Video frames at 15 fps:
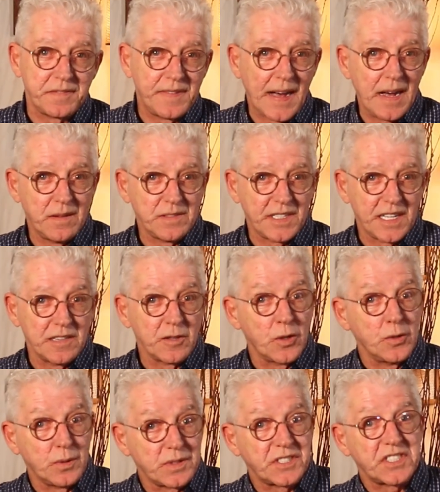found in
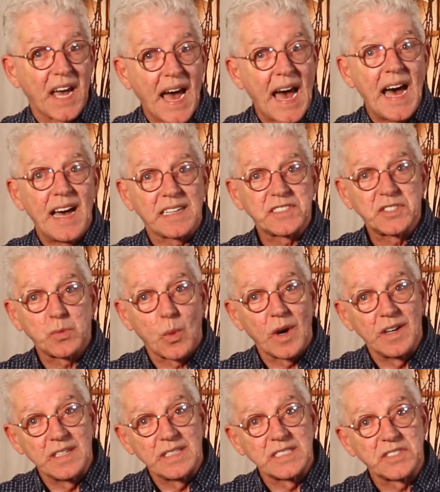Luke's Acts
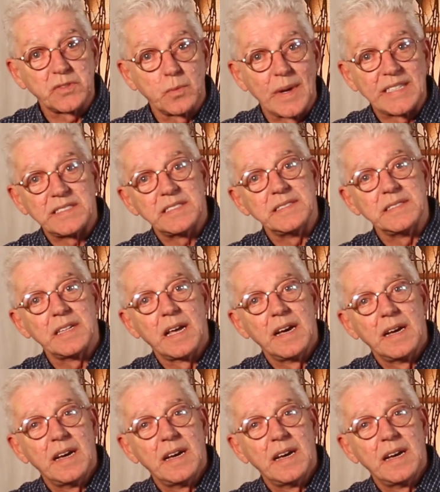where it is written,